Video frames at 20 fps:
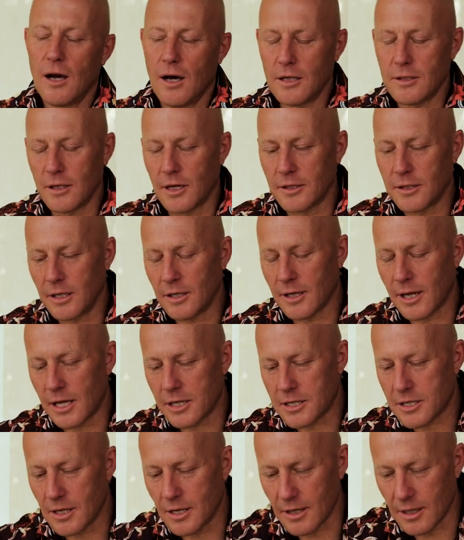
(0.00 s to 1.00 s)
I, think
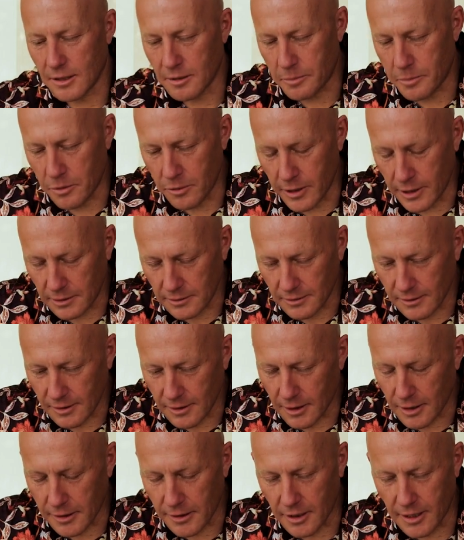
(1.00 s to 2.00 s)
that's another point that
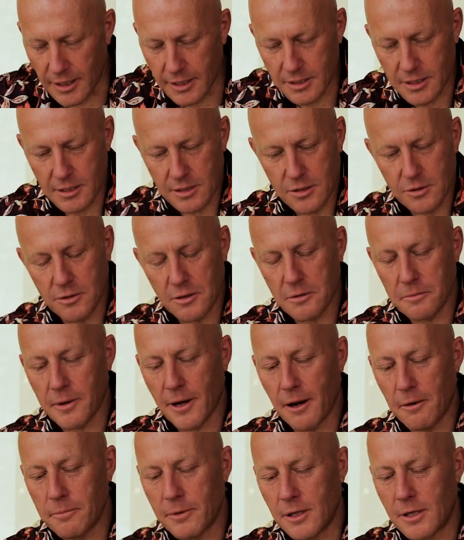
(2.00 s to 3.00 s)
I like to talk
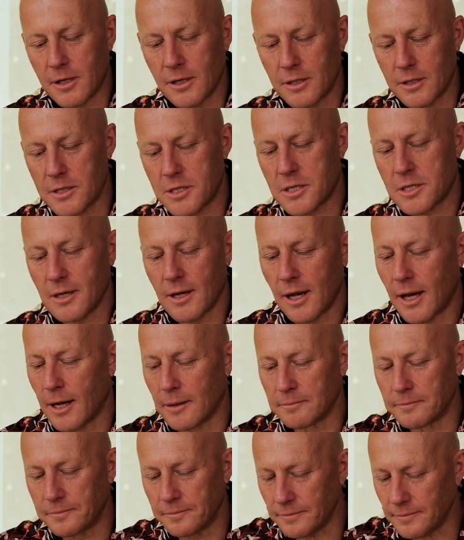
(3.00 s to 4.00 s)
about because
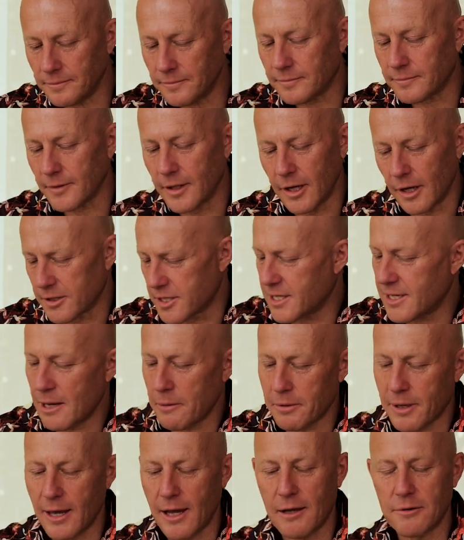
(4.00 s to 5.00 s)
um, you know
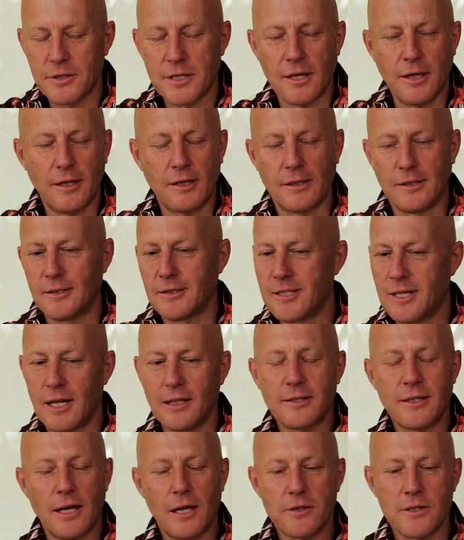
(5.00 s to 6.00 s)
step counting and
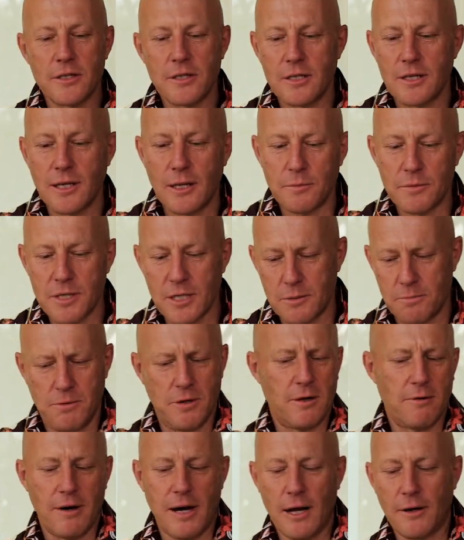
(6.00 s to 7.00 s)
ten thousand steps has
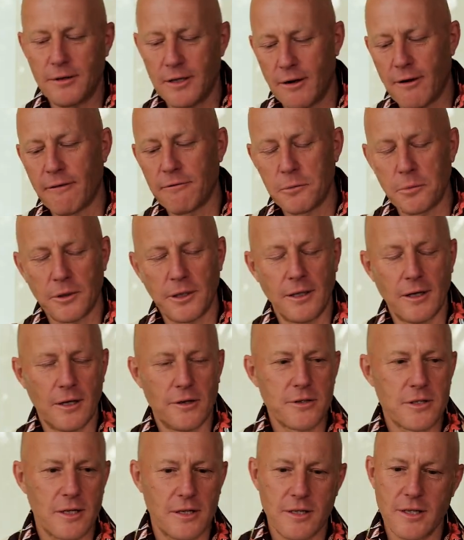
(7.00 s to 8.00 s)
been around. You know everybody
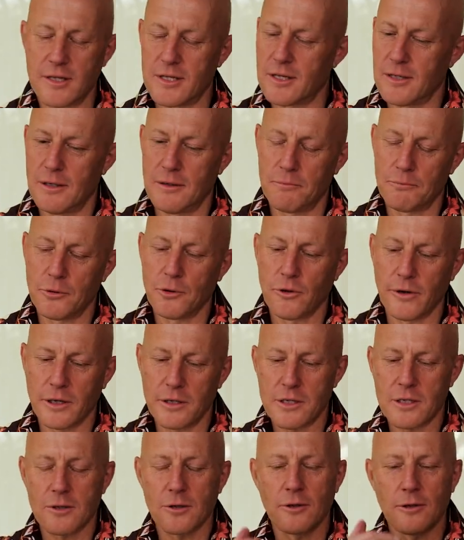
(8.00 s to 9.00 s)
knows this is a
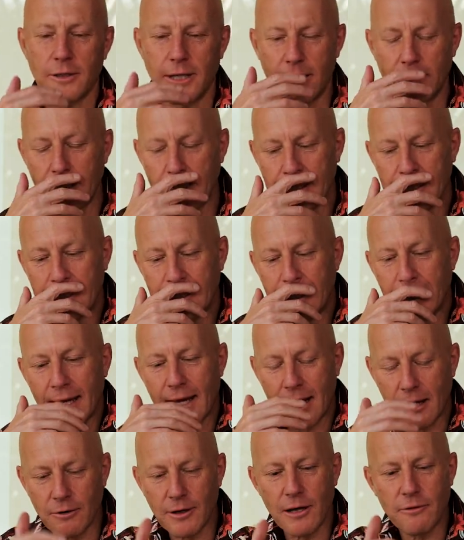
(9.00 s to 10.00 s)
boring story.
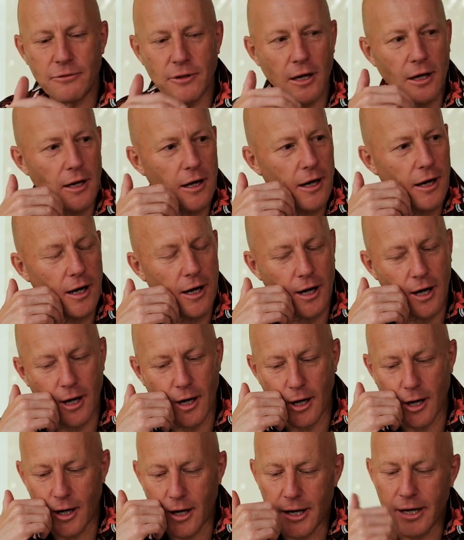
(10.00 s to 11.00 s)
However,
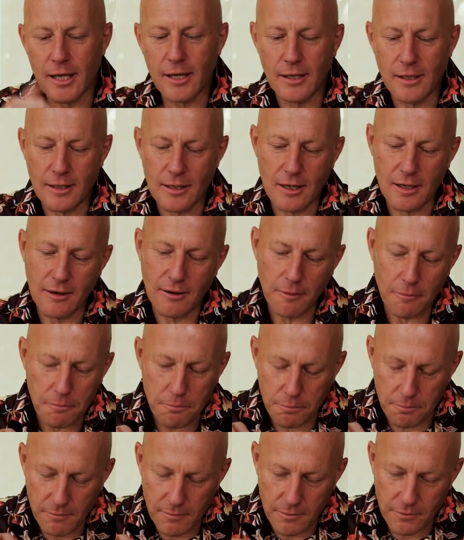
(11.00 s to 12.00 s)
I
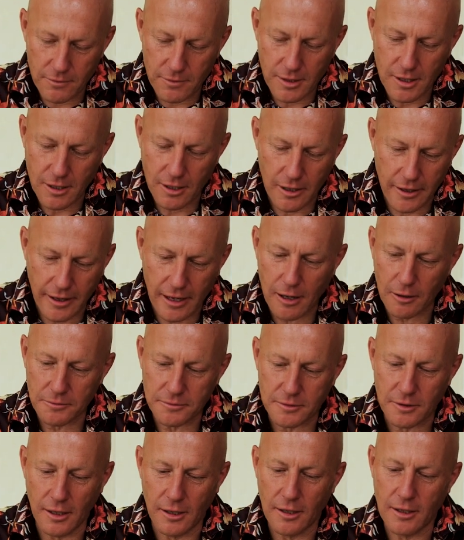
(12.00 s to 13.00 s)
can't
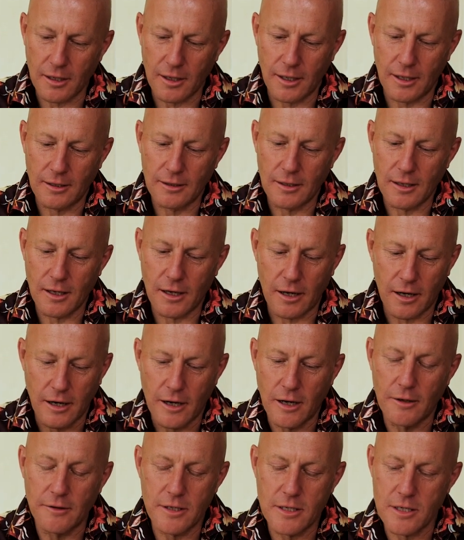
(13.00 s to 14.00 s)
help thinking, and I
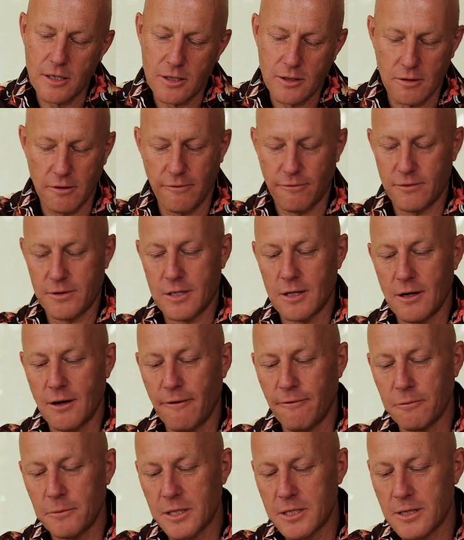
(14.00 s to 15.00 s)
know this is true for,
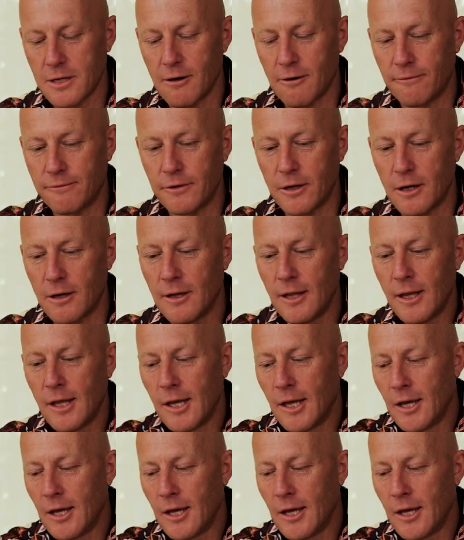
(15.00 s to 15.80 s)
certainly for myself, that